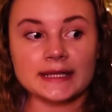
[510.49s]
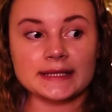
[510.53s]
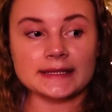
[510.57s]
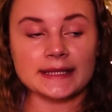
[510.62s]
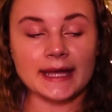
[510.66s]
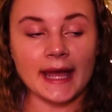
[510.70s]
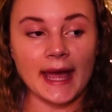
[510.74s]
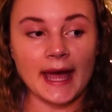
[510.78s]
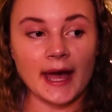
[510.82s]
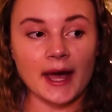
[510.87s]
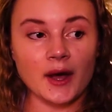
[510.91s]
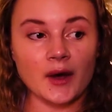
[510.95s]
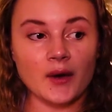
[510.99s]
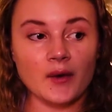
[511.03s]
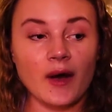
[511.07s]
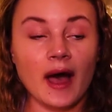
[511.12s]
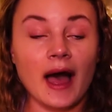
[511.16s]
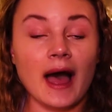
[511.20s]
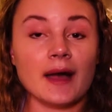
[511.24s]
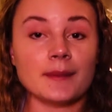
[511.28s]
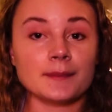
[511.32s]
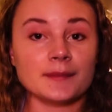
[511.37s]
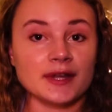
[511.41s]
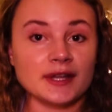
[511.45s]
Now,
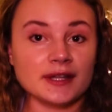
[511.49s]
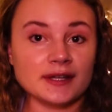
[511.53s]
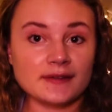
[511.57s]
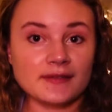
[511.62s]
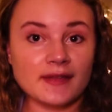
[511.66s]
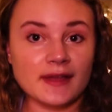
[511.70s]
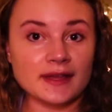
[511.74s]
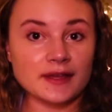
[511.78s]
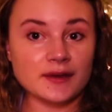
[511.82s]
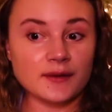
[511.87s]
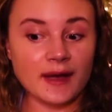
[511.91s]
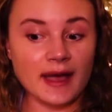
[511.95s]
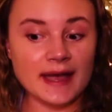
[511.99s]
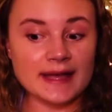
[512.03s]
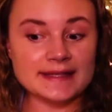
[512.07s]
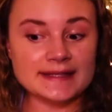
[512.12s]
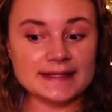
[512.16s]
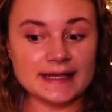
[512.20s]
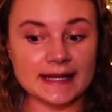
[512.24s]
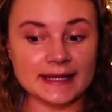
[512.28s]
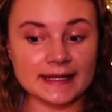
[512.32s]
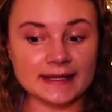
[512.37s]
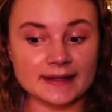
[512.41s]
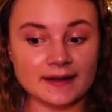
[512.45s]
I'm gonna let you
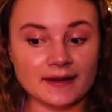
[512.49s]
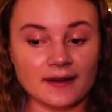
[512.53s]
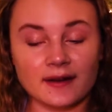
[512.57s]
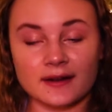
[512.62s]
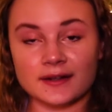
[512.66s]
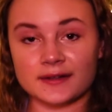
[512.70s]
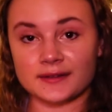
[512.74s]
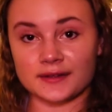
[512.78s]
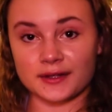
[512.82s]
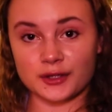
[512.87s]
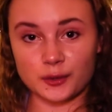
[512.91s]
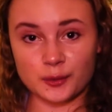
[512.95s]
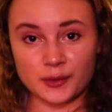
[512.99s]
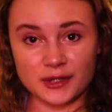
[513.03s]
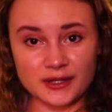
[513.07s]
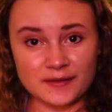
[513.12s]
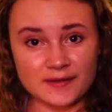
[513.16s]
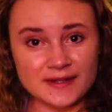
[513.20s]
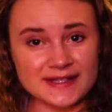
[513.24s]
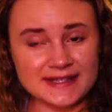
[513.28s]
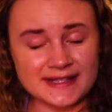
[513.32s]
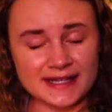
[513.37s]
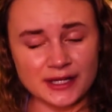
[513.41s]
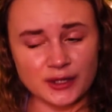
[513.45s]
guys in on a little bit of
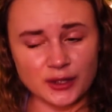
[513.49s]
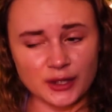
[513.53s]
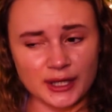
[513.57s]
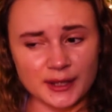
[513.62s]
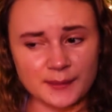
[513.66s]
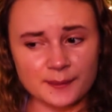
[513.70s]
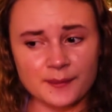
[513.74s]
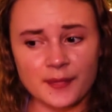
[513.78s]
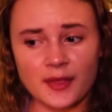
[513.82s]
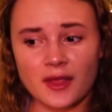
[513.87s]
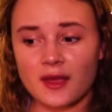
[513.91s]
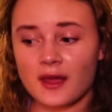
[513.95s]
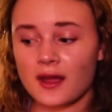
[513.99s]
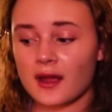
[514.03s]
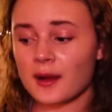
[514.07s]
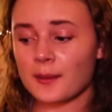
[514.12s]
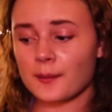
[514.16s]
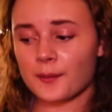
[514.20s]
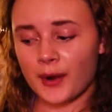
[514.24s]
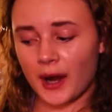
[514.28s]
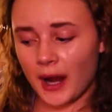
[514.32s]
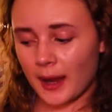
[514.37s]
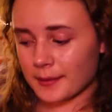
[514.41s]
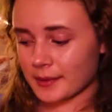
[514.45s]
a secret,
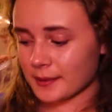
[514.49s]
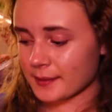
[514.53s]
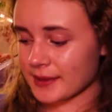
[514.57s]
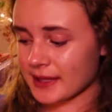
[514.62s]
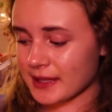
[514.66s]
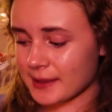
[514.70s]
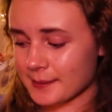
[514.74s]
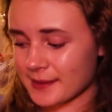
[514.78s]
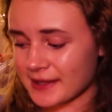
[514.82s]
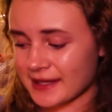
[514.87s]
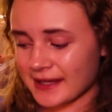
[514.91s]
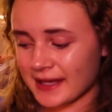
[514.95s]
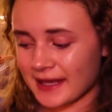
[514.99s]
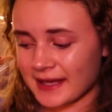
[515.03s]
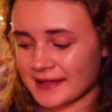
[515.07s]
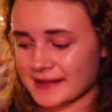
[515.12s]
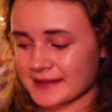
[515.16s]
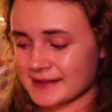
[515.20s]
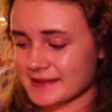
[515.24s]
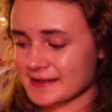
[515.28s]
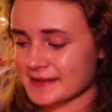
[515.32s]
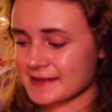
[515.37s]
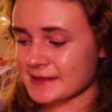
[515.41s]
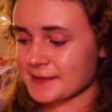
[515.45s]
probably
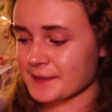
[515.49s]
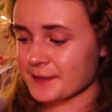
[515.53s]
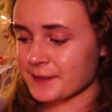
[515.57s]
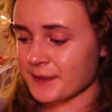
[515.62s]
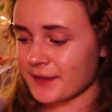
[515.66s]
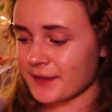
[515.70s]
because